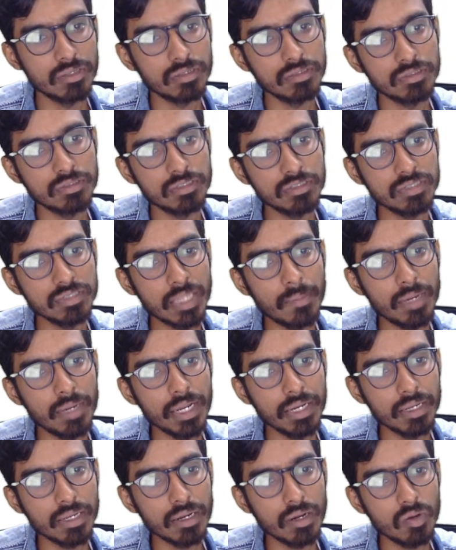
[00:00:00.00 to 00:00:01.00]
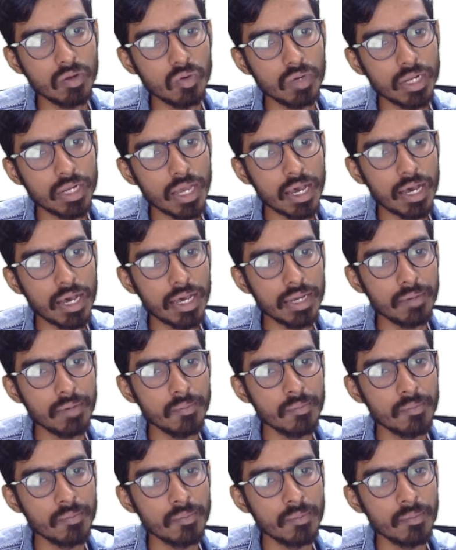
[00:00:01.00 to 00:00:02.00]
This is double integral over r
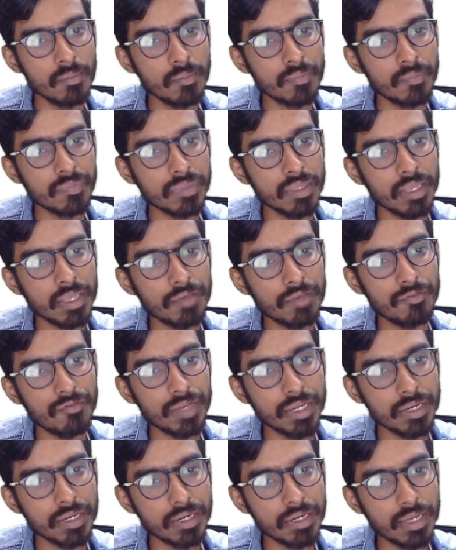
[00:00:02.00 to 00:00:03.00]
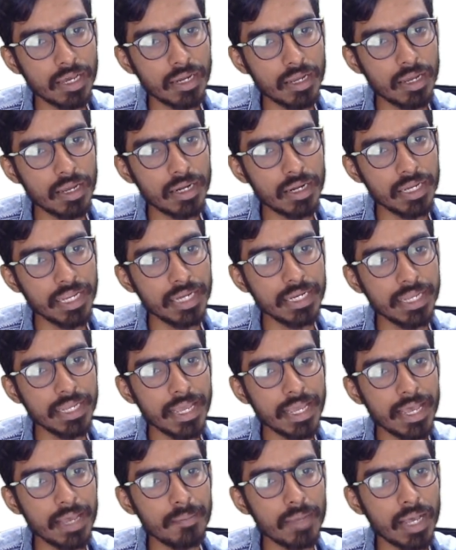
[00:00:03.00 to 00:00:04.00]
f vector dot n cap.